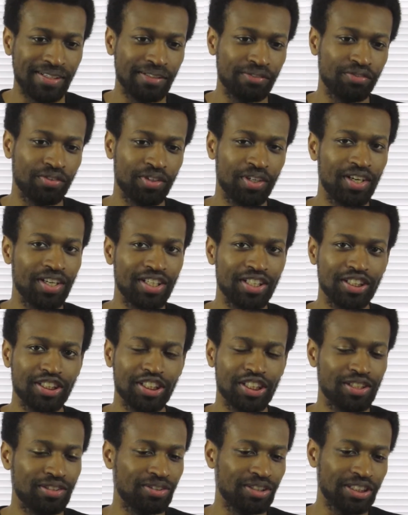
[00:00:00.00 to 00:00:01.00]
uh, for
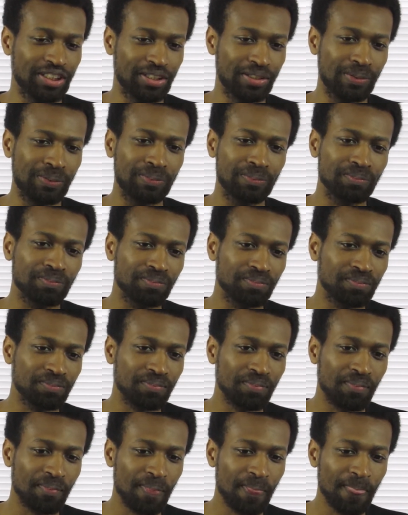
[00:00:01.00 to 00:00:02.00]
other shows. So
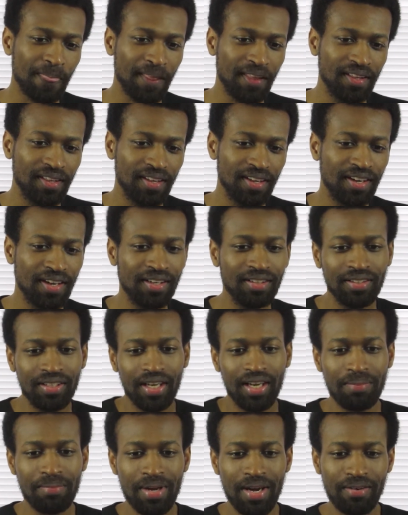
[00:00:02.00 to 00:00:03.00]
eh,
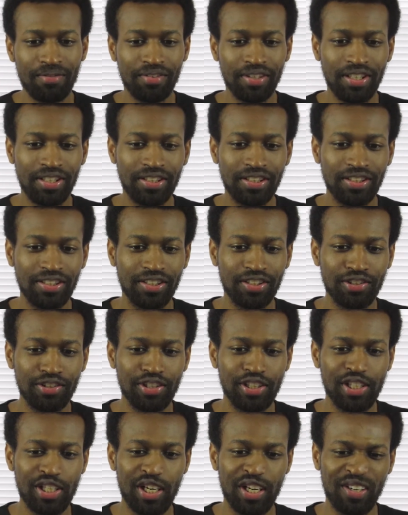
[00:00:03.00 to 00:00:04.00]
I'm not really
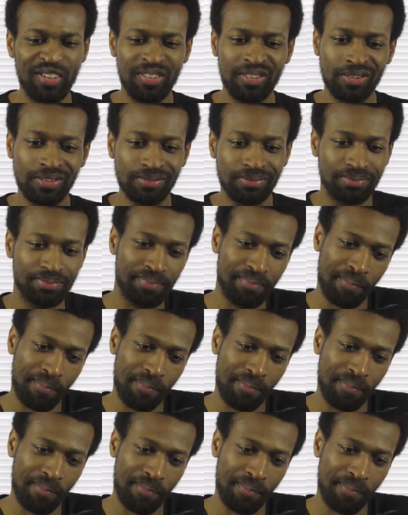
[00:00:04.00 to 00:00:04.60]
too, you know,